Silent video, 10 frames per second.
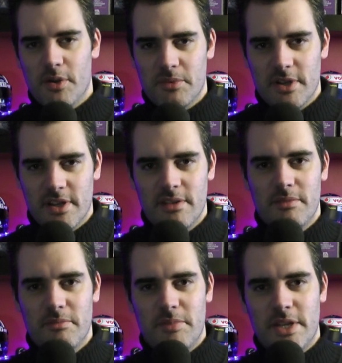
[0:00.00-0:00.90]
I'm going to
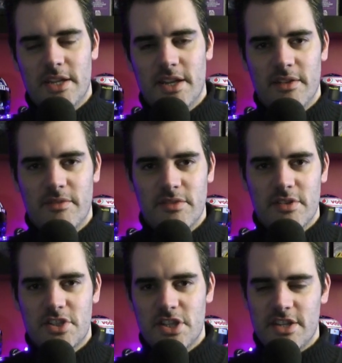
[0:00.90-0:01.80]
be
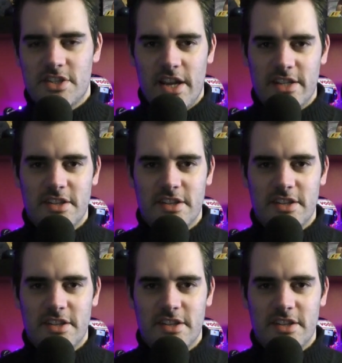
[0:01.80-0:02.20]
chatting